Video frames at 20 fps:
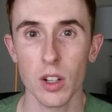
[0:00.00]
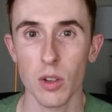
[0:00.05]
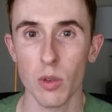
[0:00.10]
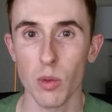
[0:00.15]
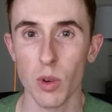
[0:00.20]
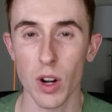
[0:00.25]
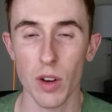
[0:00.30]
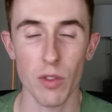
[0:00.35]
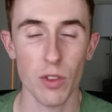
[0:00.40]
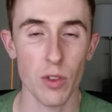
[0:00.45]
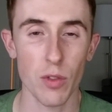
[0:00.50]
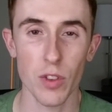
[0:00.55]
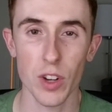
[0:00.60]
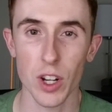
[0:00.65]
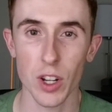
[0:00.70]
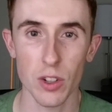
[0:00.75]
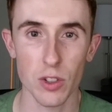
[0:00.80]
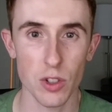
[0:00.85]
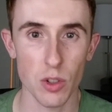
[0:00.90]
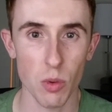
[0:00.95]
whatever
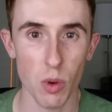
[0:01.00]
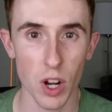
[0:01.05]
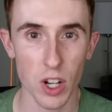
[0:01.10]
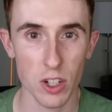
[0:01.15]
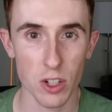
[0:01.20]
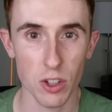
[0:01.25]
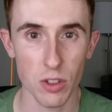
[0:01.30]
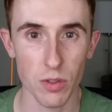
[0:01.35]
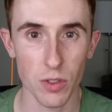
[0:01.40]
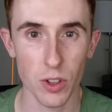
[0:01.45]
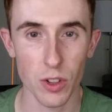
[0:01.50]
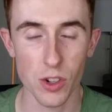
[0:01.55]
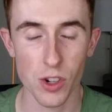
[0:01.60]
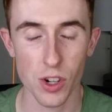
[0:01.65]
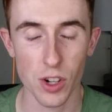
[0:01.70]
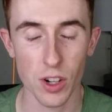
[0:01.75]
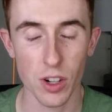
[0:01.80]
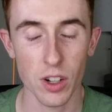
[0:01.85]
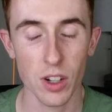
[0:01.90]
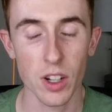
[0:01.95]
videos you watch in the
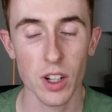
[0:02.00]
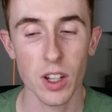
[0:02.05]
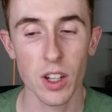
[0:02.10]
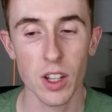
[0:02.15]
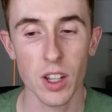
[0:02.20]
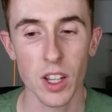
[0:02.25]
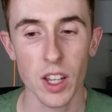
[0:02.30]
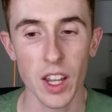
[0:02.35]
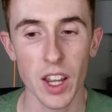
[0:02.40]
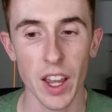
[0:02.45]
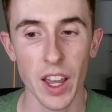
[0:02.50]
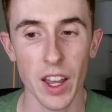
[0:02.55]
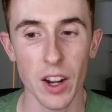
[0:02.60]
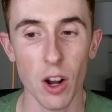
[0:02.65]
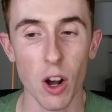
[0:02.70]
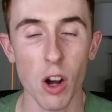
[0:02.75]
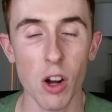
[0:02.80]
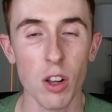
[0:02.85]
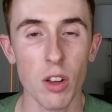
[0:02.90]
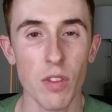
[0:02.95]
future, and
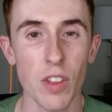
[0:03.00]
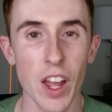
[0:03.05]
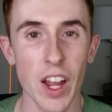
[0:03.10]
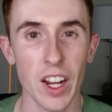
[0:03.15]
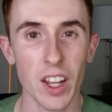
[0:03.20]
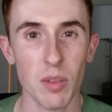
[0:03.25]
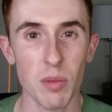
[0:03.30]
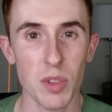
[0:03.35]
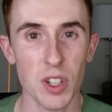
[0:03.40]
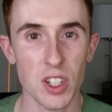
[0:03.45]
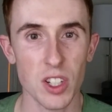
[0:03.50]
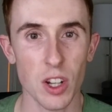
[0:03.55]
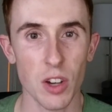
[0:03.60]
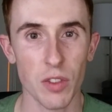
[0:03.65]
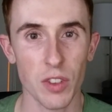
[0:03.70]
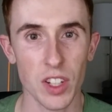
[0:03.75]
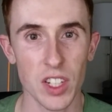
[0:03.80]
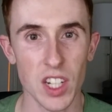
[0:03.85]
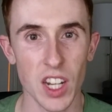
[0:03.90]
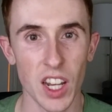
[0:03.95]
all of that can be
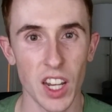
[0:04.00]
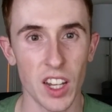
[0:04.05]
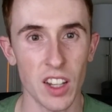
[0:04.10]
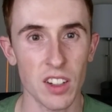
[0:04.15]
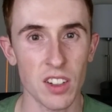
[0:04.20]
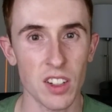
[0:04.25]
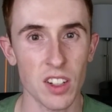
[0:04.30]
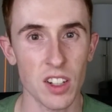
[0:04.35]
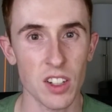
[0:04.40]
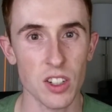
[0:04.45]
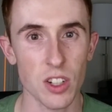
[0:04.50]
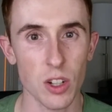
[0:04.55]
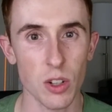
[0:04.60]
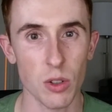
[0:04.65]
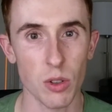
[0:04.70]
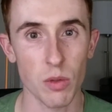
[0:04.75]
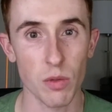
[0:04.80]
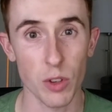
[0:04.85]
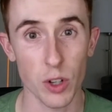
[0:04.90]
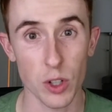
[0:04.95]
self-contained in its
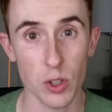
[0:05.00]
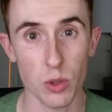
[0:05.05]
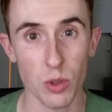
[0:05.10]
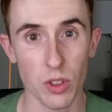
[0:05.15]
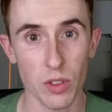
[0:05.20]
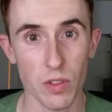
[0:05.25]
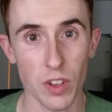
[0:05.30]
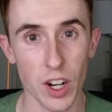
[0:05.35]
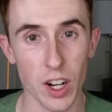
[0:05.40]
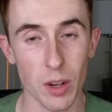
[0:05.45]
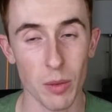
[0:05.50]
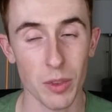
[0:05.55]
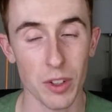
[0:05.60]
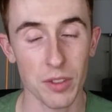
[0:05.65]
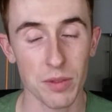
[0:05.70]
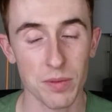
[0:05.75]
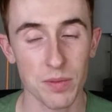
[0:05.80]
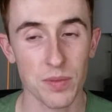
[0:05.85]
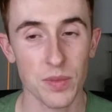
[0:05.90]
own virtual environment.